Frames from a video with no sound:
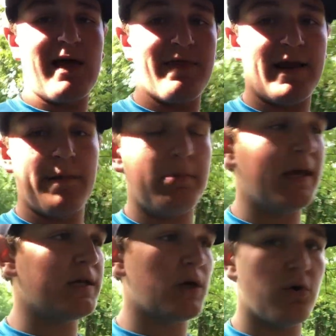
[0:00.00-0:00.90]
that I
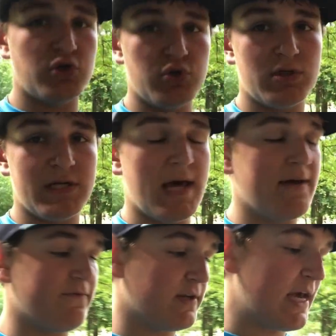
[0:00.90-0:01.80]
plan to go to
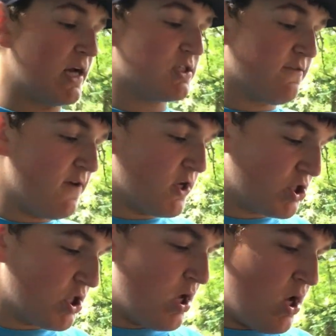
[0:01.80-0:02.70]
today to catch the
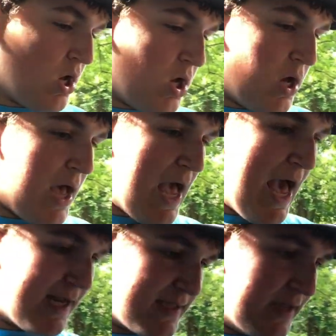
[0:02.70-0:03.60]
fish I
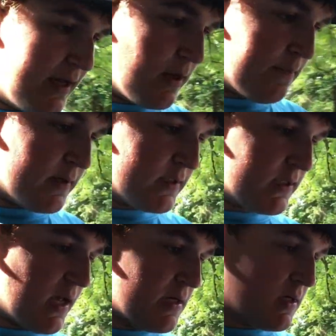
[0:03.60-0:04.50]
had a sign up and it
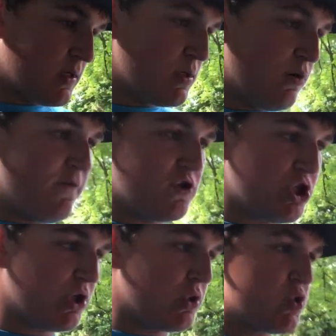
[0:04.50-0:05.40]
said no
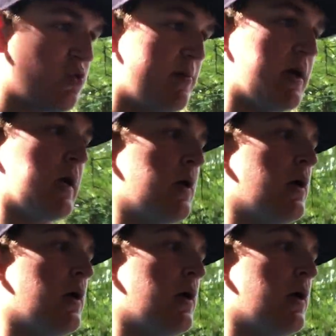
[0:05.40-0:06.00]
fishing, no swimming.